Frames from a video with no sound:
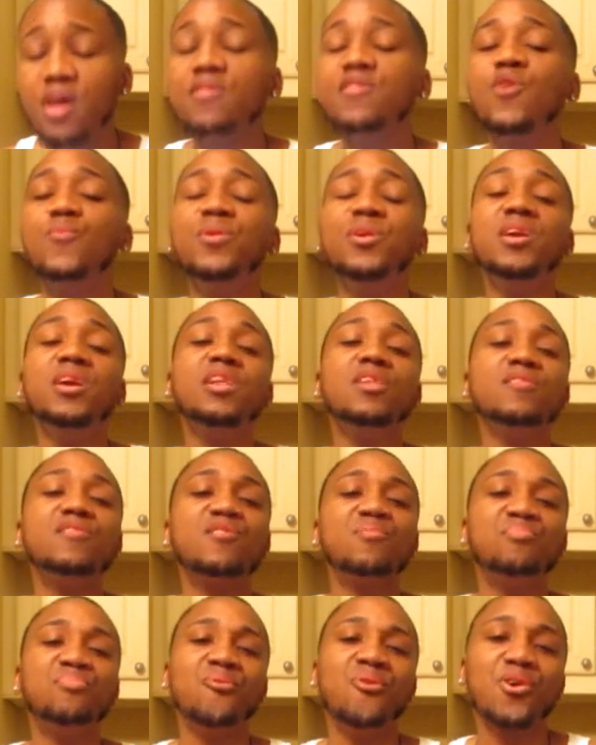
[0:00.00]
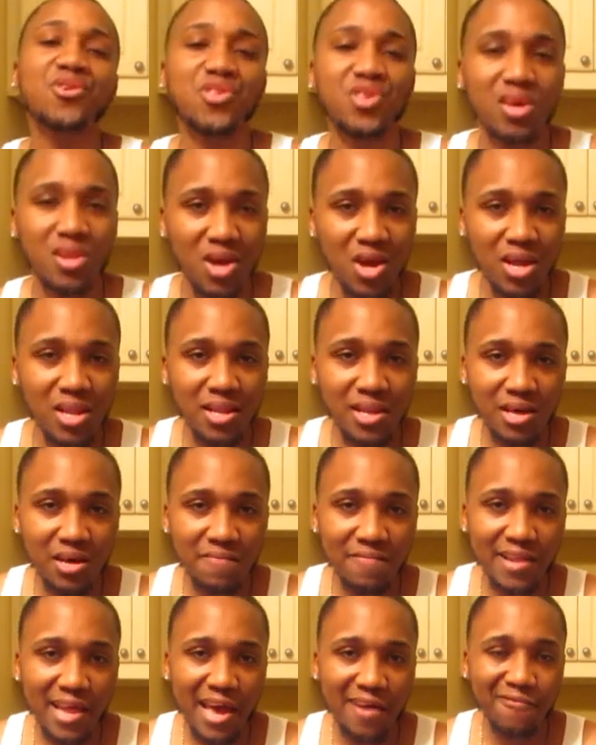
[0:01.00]
So we get into Porsha and her
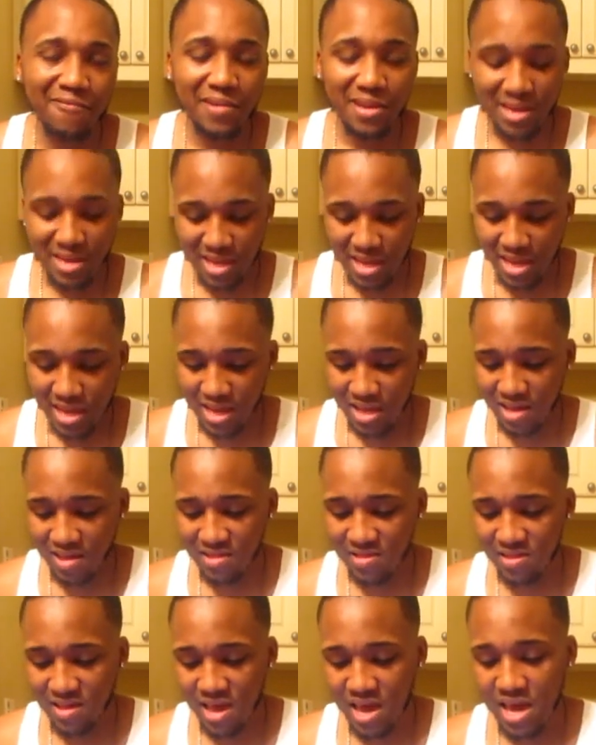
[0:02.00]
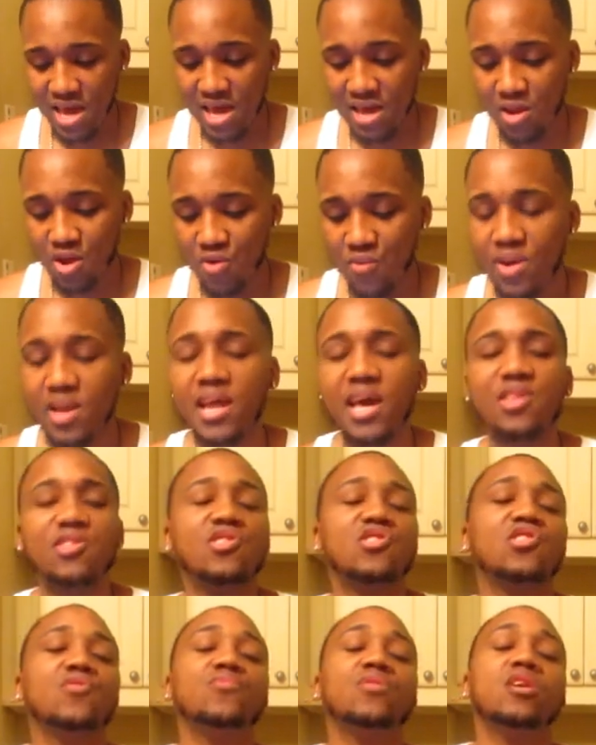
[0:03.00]
love life with Dennis and her
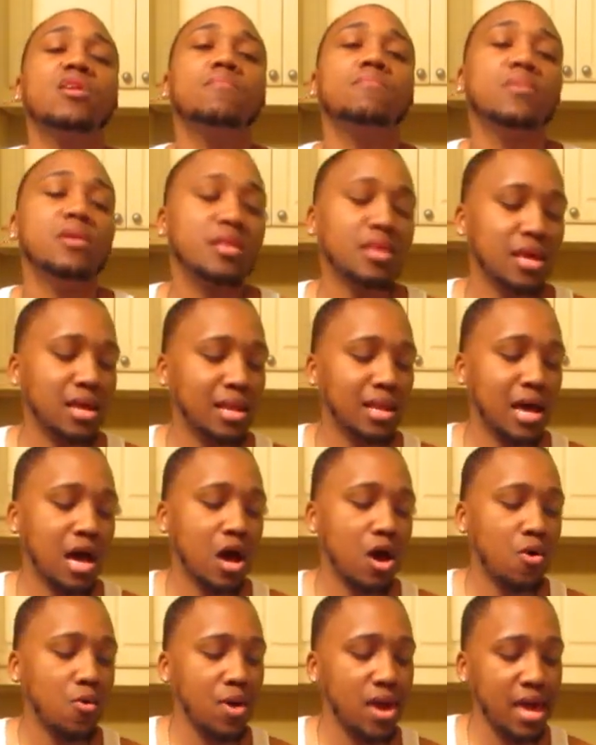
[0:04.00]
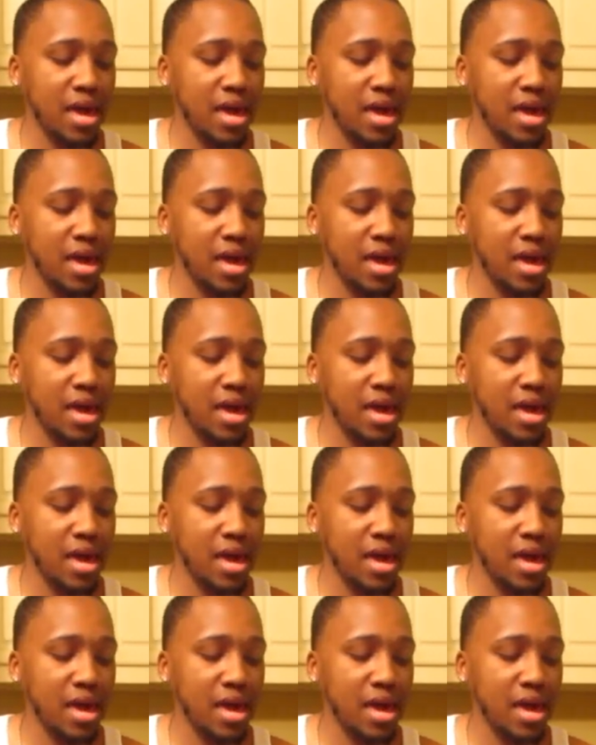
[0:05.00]
relationship with her mother-in-law,